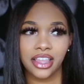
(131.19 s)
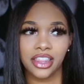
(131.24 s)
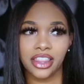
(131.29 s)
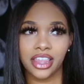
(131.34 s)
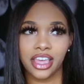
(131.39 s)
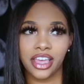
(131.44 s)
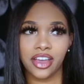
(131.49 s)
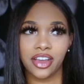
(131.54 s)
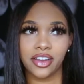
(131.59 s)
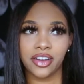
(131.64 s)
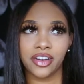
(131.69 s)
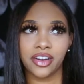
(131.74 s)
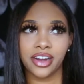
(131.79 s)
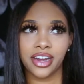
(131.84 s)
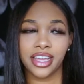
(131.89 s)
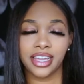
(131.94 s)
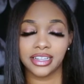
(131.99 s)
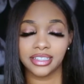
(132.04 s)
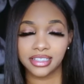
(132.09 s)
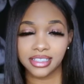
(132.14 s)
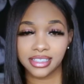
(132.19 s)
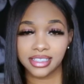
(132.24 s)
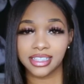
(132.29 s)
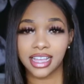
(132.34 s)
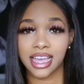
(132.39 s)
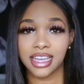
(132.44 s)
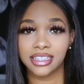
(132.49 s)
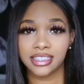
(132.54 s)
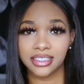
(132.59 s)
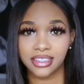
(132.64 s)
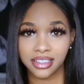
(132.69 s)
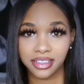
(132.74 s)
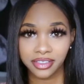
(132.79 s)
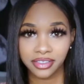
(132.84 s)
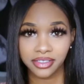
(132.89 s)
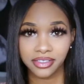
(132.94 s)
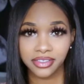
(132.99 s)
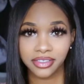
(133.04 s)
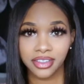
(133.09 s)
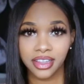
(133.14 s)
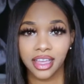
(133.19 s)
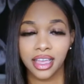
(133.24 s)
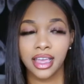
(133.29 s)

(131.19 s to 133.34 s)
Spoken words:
They are indecisive.